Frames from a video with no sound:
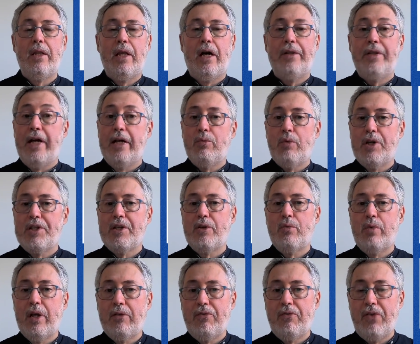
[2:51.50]
Now, that was a
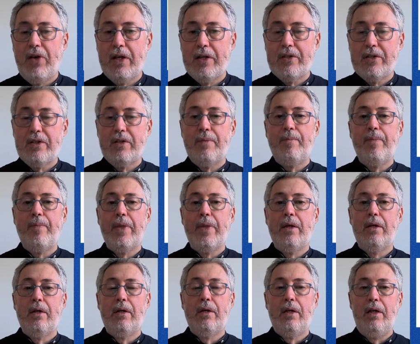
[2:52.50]
quick fix.
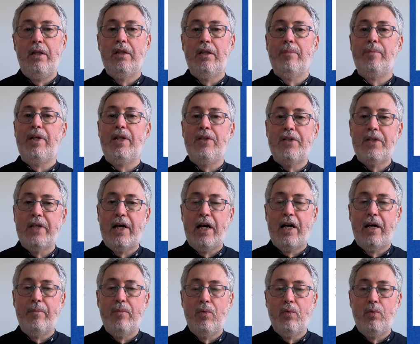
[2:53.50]
In the
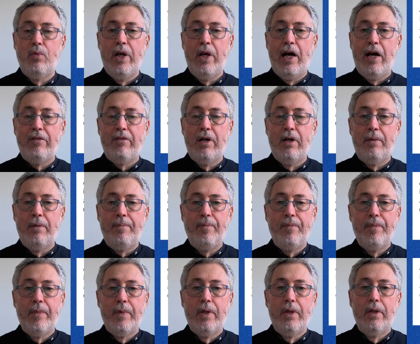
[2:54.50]
meantime, we have
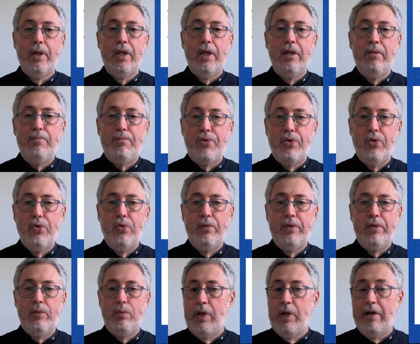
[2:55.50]

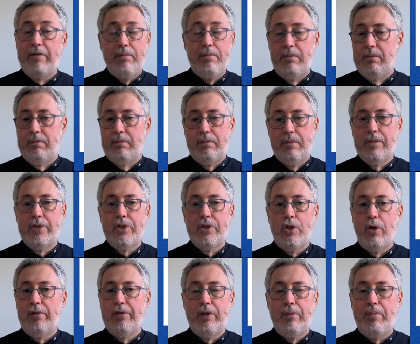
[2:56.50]
we have
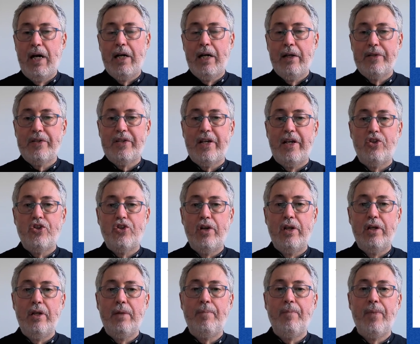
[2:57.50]
solved the bug
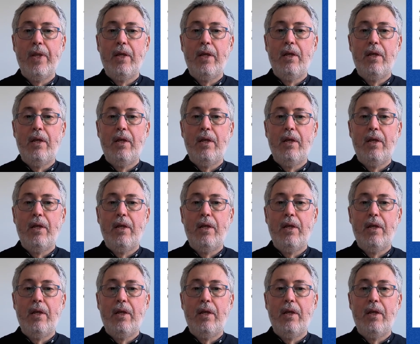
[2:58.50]
essentially.